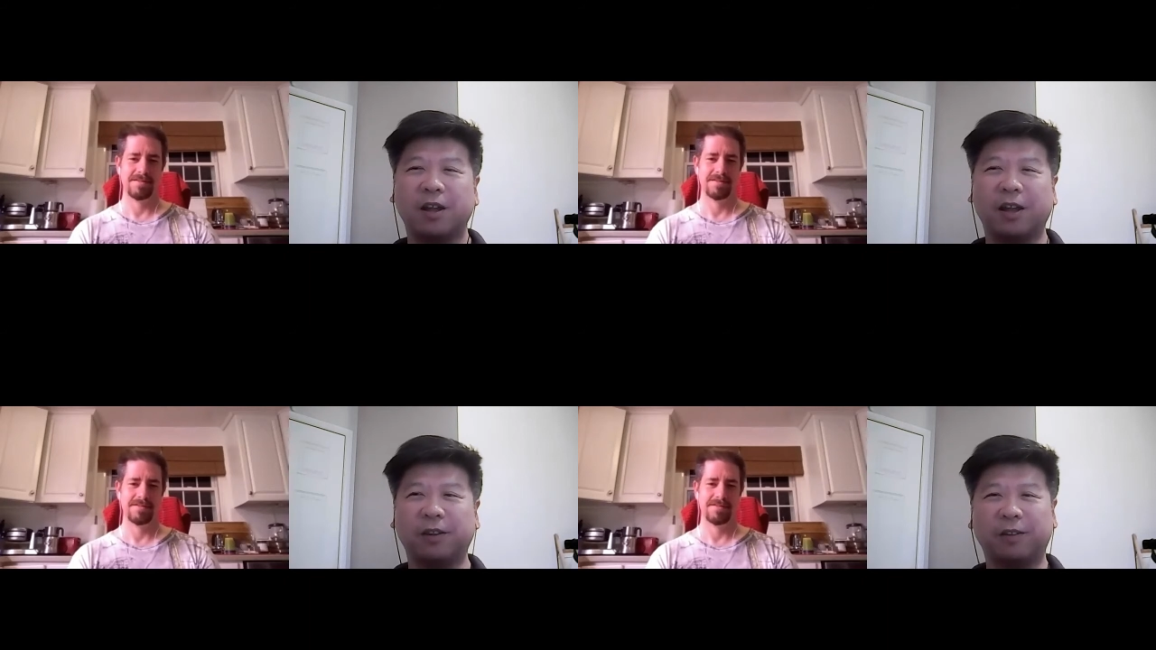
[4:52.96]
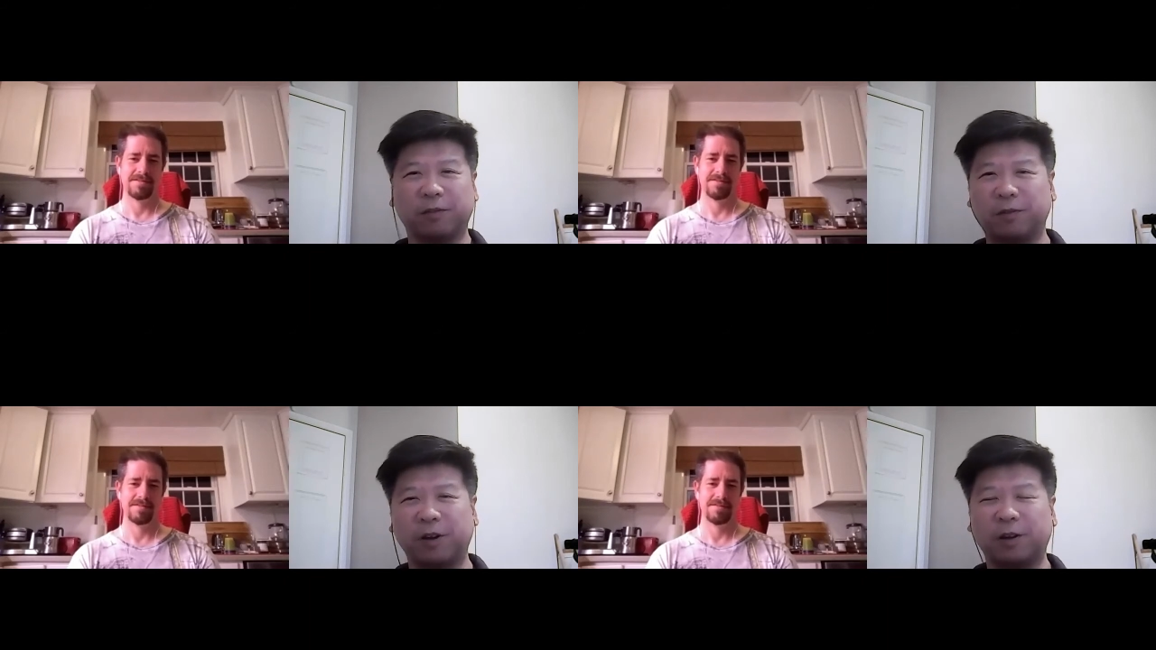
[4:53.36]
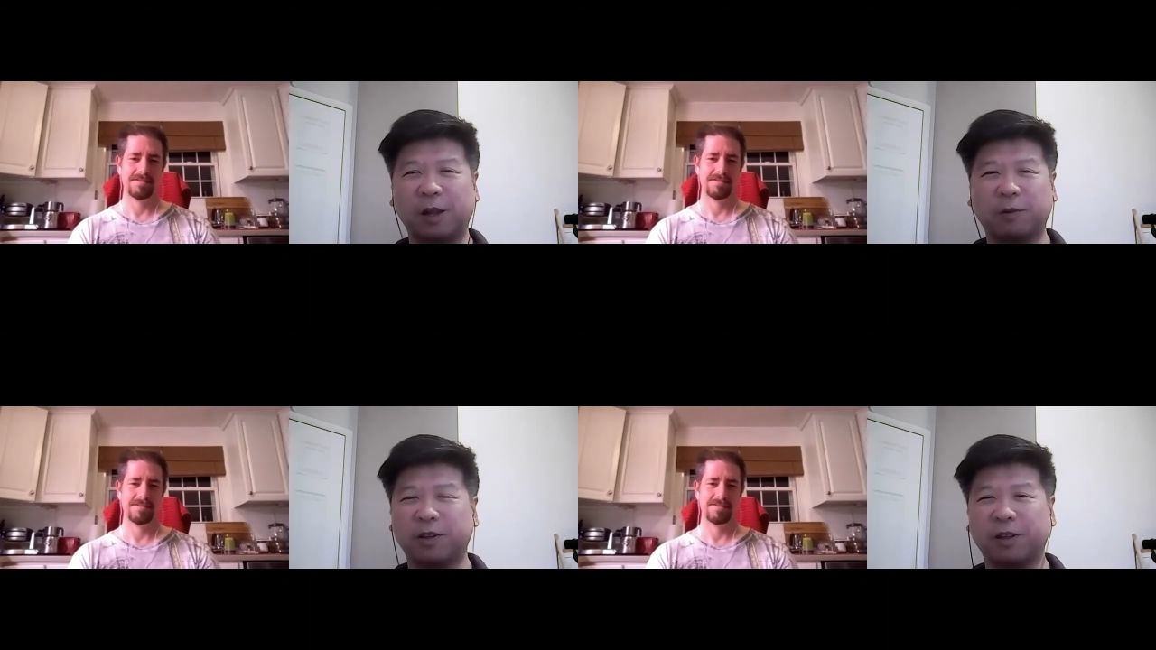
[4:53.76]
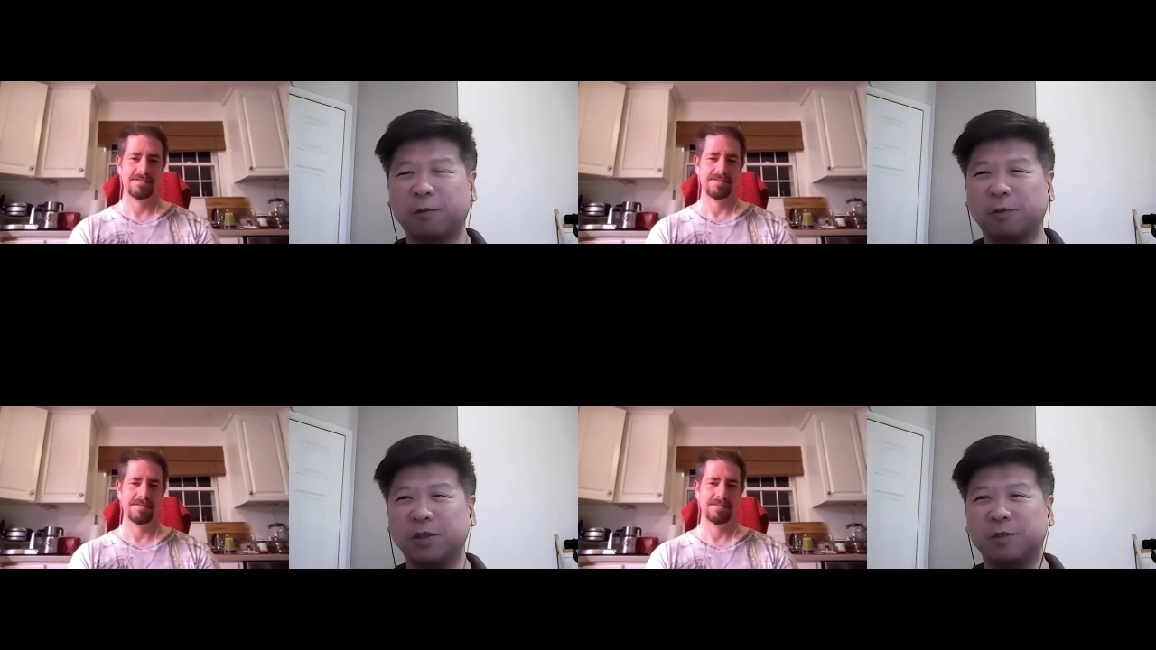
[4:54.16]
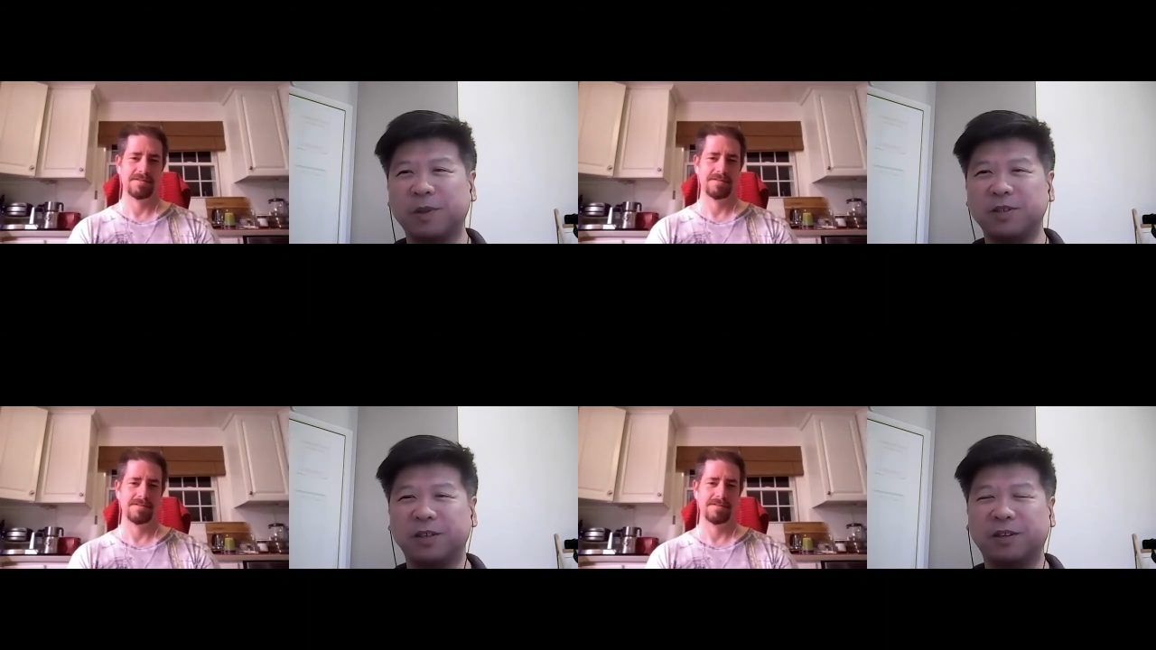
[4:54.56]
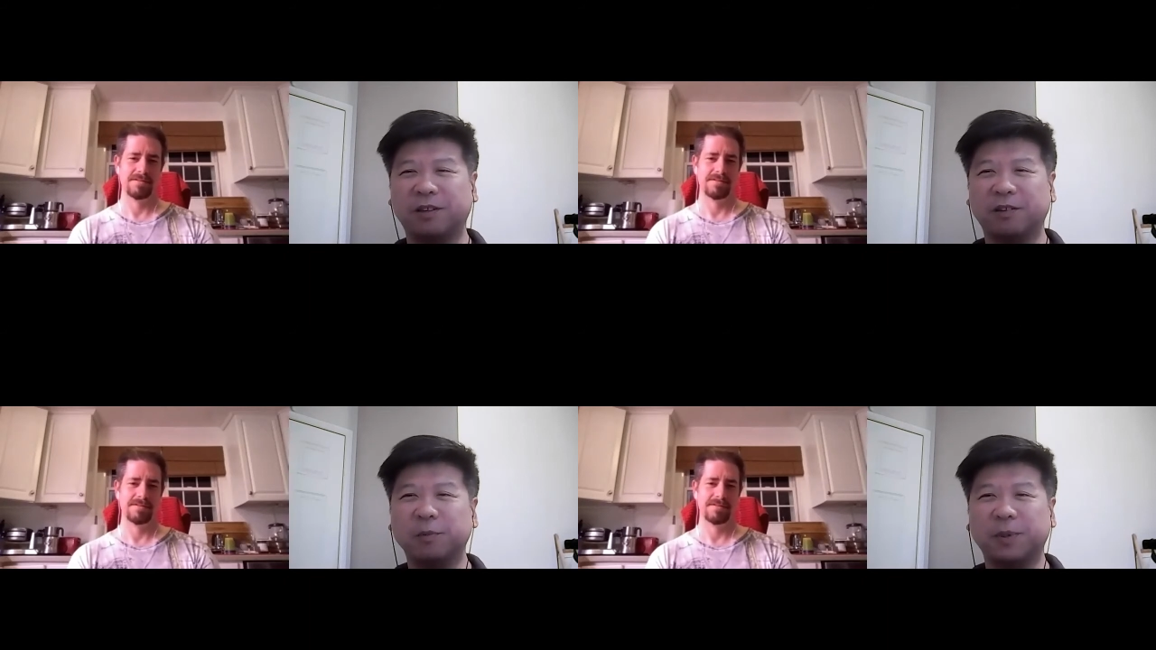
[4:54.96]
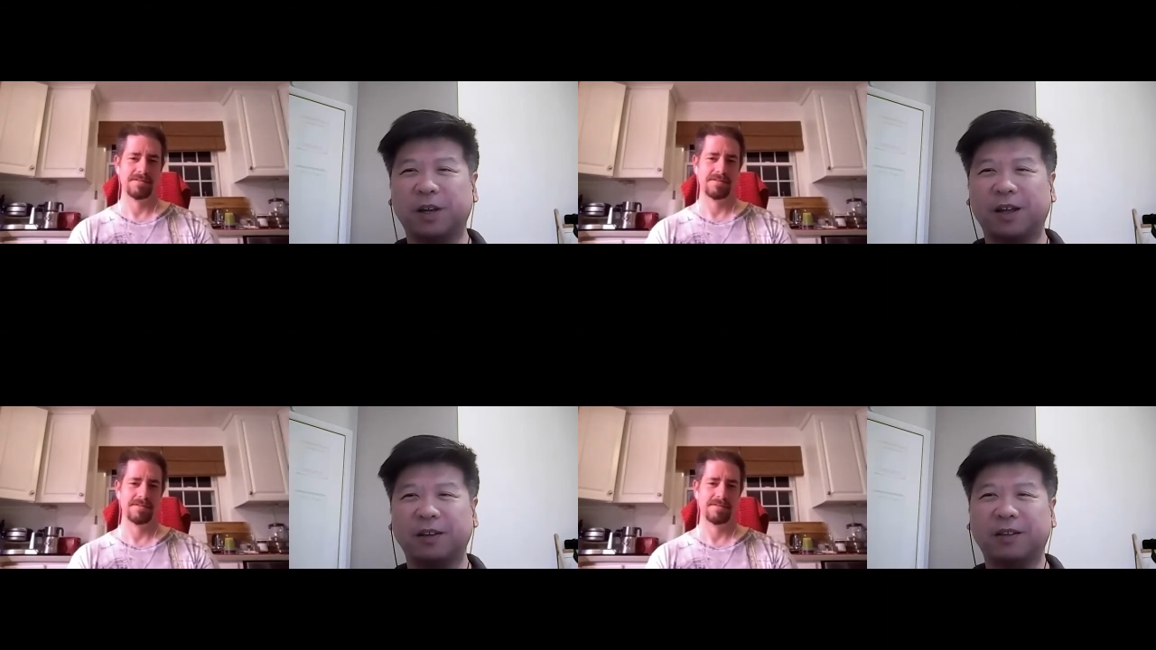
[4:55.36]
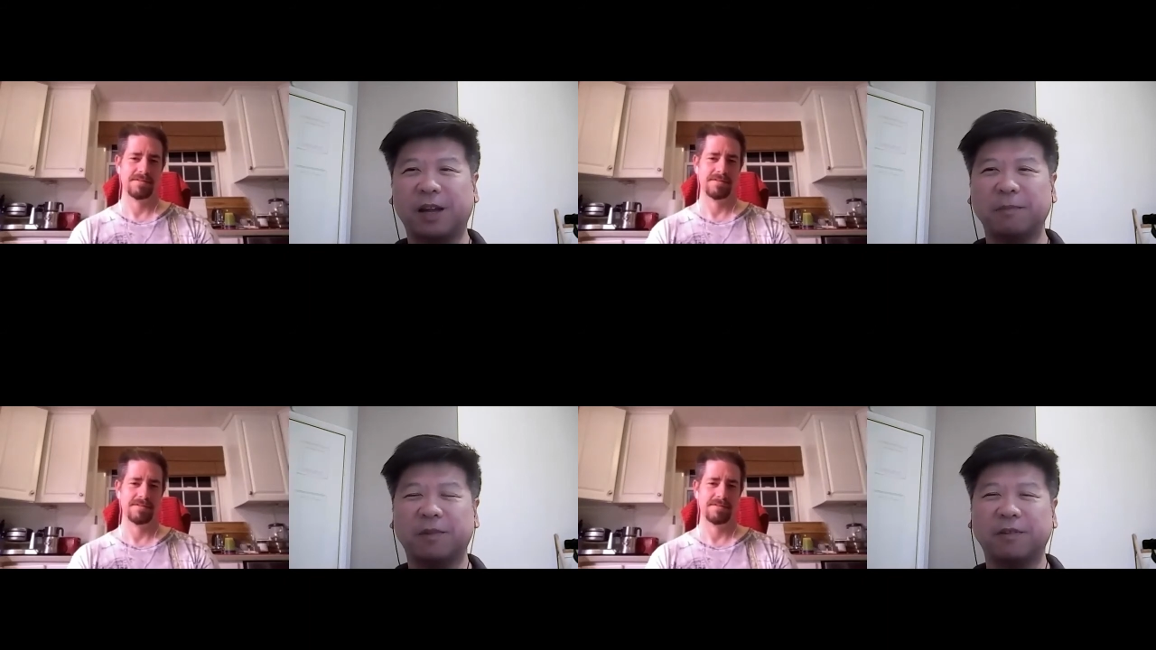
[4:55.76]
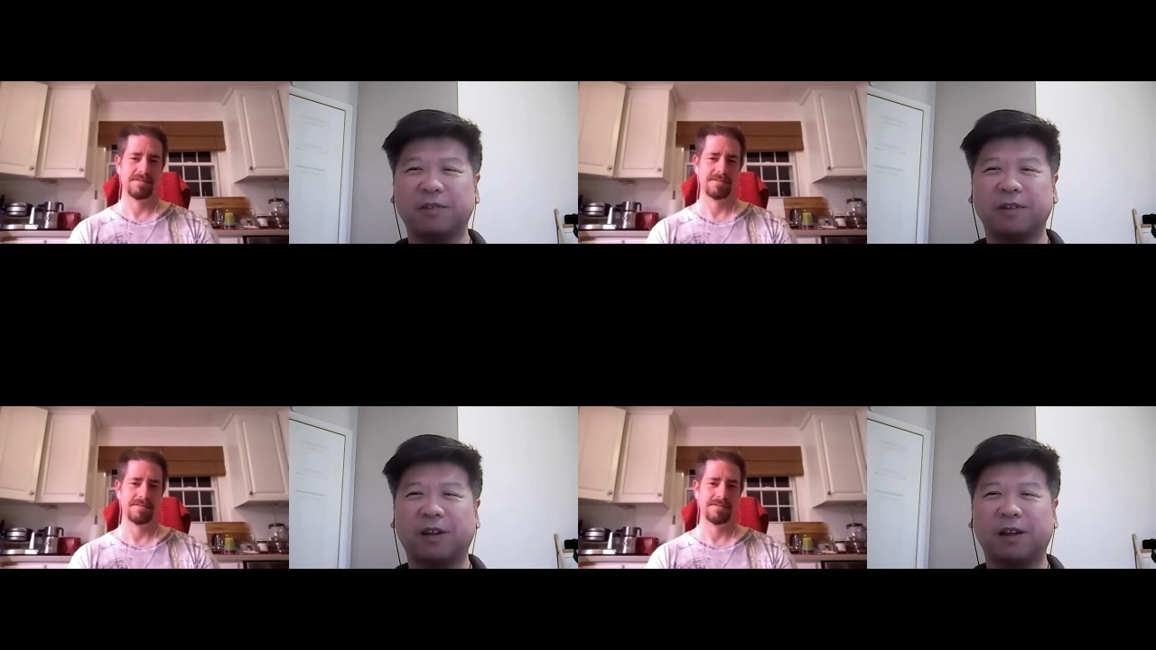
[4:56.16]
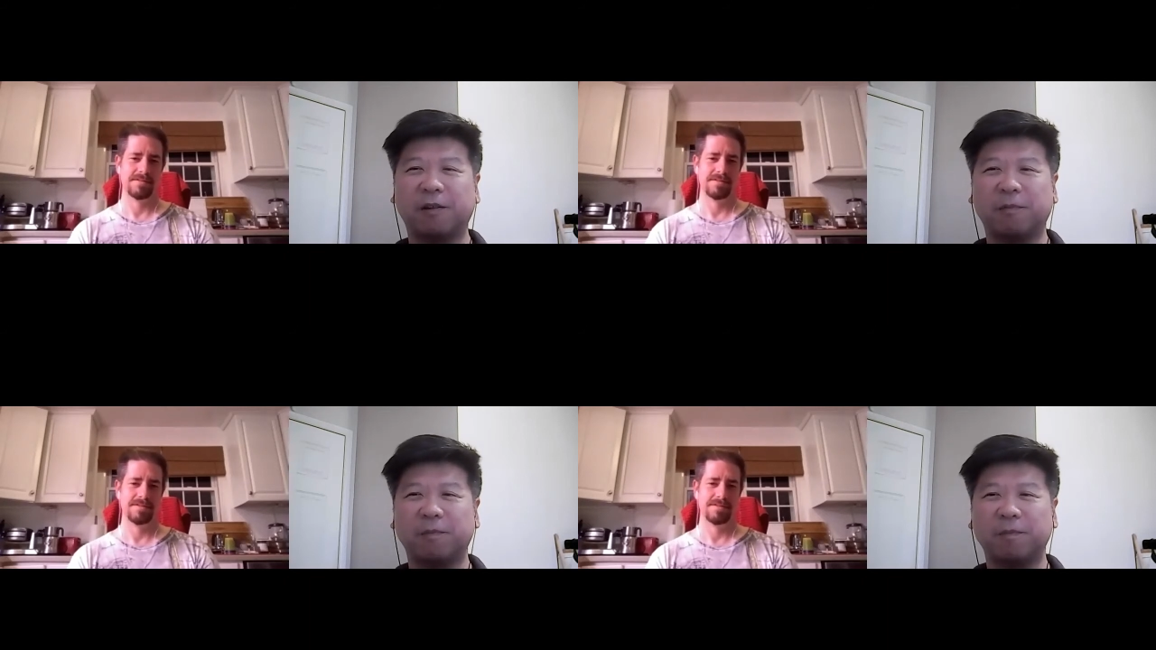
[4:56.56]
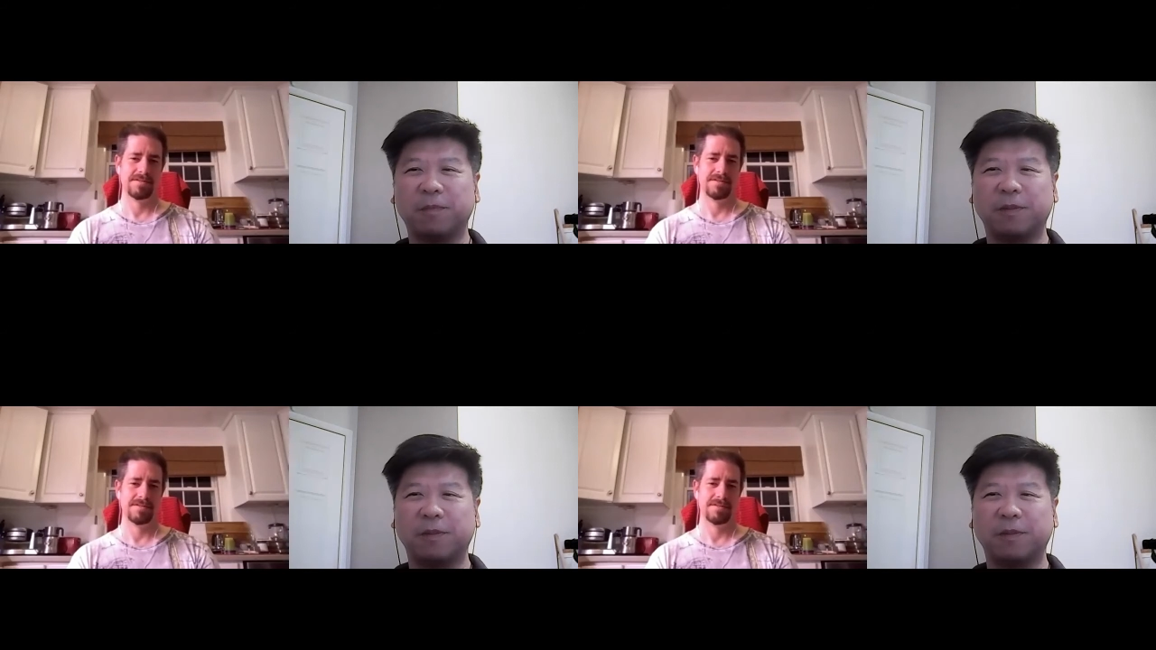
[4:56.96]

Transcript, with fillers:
Speaker 1: and the, you know, like something was just mentioned a little bit ahead of time. This um,